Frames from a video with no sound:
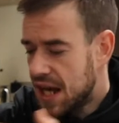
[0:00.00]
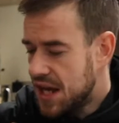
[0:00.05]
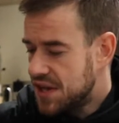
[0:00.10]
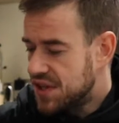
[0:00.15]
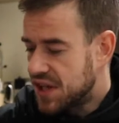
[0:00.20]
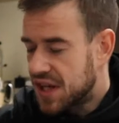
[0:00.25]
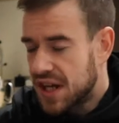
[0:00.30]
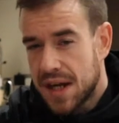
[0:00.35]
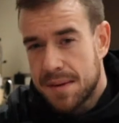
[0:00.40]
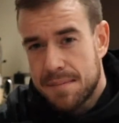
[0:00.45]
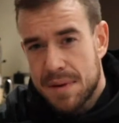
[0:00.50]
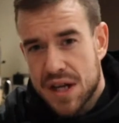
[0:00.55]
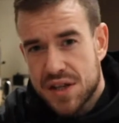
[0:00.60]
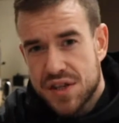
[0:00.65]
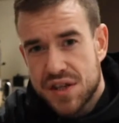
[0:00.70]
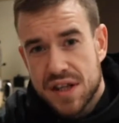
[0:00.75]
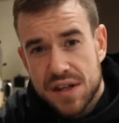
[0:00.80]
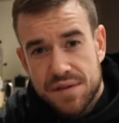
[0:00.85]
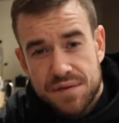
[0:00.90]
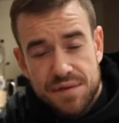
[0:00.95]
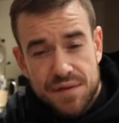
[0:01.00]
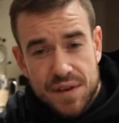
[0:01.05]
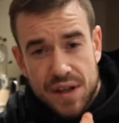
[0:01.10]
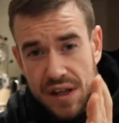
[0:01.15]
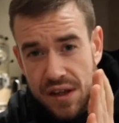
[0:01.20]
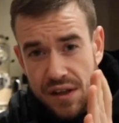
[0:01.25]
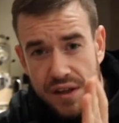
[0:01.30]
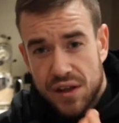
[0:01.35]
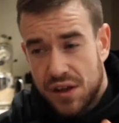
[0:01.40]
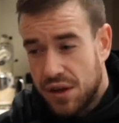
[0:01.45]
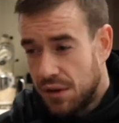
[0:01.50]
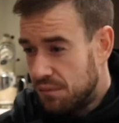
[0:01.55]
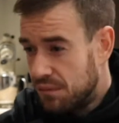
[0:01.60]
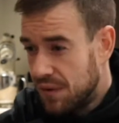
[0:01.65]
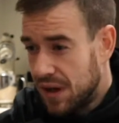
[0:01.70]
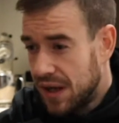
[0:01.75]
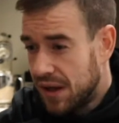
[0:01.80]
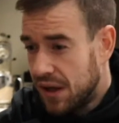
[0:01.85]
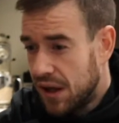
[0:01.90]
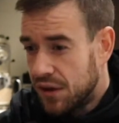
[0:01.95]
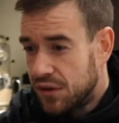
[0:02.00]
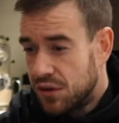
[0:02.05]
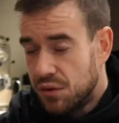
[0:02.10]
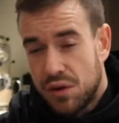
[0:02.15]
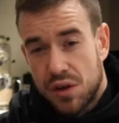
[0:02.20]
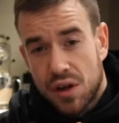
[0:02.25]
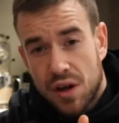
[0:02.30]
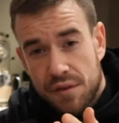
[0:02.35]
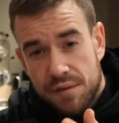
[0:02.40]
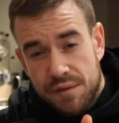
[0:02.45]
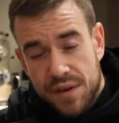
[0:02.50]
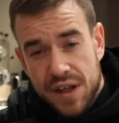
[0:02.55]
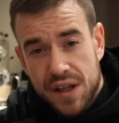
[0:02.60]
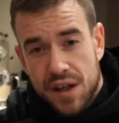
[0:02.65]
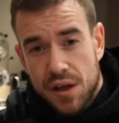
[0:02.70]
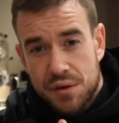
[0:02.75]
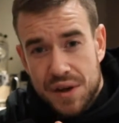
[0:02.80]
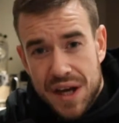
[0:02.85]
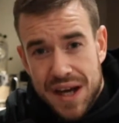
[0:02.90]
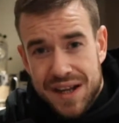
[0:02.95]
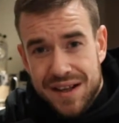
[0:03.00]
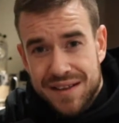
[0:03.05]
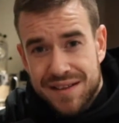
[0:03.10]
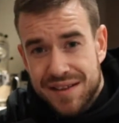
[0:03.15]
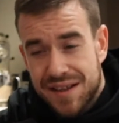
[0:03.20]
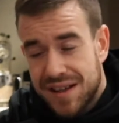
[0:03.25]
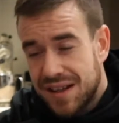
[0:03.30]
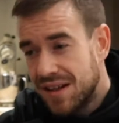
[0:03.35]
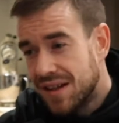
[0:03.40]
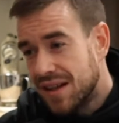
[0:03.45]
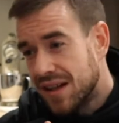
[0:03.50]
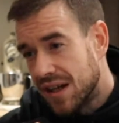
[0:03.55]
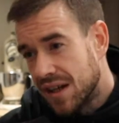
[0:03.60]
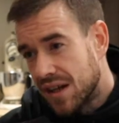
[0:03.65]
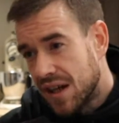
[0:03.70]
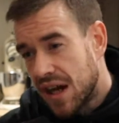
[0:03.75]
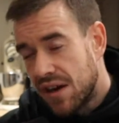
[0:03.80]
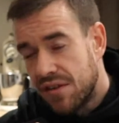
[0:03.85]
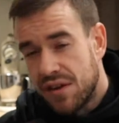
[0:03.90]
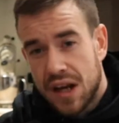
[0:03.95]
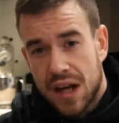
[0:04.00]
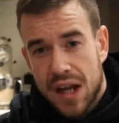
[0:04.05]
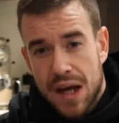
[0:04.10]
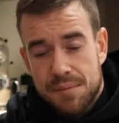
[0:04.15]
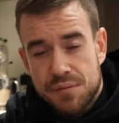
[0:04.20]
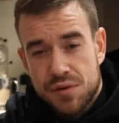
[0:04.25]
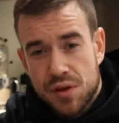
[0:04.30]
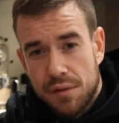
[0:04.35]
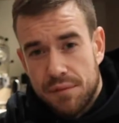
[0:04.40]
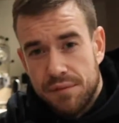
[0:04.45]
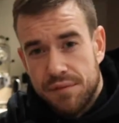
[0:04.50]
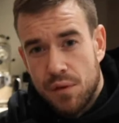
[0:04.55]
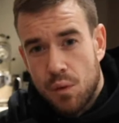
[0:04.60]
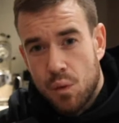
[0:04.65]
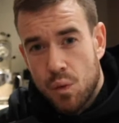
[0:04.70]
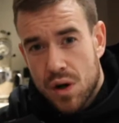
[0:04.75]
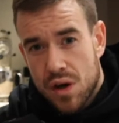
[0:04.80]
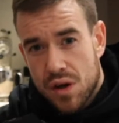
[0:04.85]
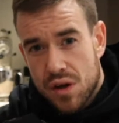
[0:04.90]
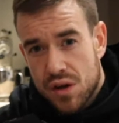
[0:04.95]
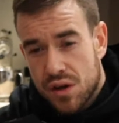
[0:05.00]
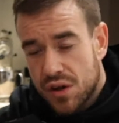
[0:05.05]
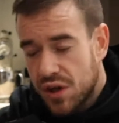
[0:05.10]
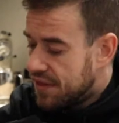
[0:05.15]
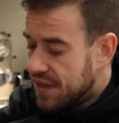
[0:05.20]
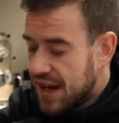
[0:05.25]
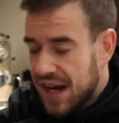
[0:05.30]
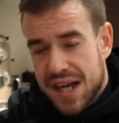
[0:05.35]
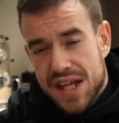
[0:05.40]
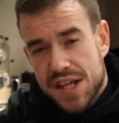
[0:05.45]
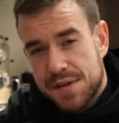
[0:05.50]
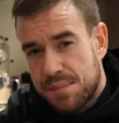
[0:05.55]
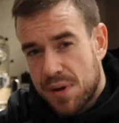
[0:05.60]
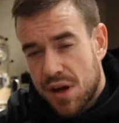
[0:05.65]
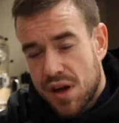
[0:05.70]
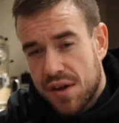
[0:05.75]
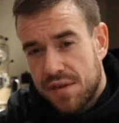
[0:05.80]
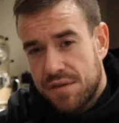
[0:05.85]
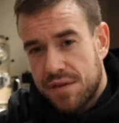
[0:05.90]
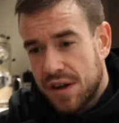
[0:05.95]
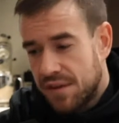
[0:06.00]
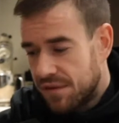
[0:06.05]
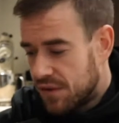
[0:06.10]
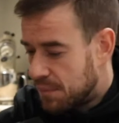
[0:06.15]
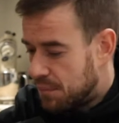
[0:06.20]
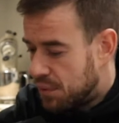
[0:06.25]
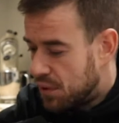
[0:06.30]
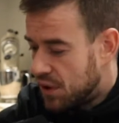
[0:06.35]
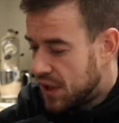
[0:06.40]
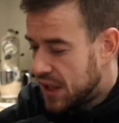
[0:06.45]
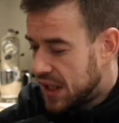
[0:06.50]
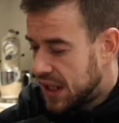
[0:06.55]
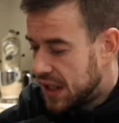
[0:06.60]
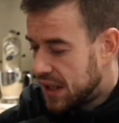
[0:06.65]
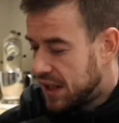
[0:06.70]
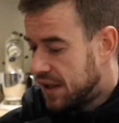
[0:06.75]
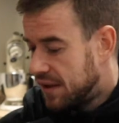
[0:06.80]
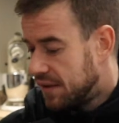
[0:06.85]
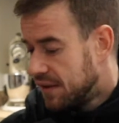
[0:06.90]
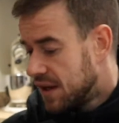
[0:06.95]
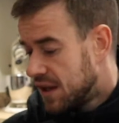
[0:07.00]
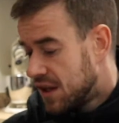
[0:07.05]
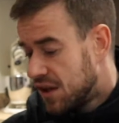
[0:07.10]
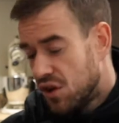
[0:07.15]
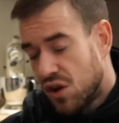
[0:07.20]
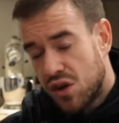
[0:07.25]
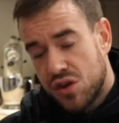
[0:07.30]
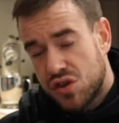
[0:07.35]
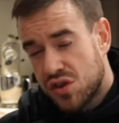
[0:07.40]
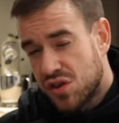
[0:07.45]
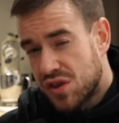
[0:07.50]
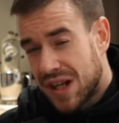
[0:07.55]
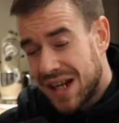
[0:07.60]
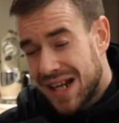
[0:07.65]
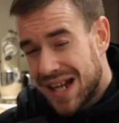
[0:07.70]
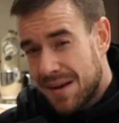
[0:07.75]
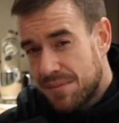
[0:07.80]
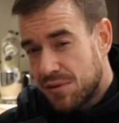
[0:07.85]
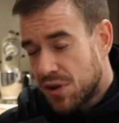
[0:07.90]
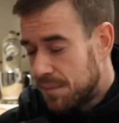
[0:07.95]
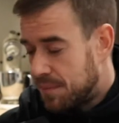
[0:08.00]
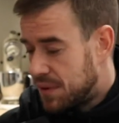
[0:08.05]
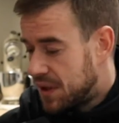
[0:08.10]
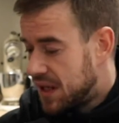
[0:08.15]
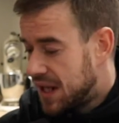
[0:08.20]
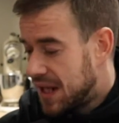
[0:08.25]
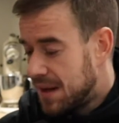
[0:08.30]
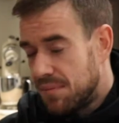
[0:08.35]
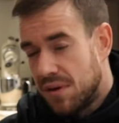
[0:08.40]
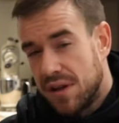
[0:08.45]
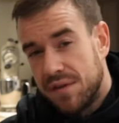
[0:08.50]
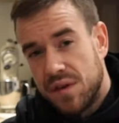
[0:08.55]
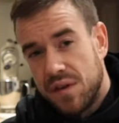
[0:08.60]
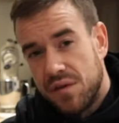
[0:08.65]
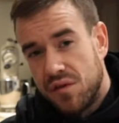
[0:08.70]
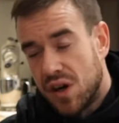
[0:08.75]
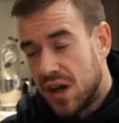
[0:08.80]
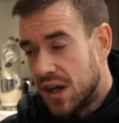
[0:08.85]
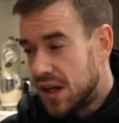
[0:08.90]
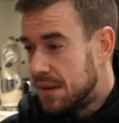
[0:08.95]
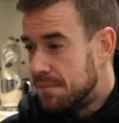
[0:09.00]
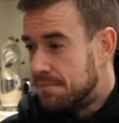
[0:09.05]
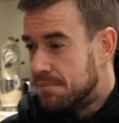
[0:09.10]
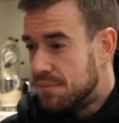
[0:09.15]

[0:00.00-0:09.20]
as you can imagine, if you know, I do a lot of video editing, I carry a laptop for work. That is perfect for putting not just a laptop in there, but if you've got any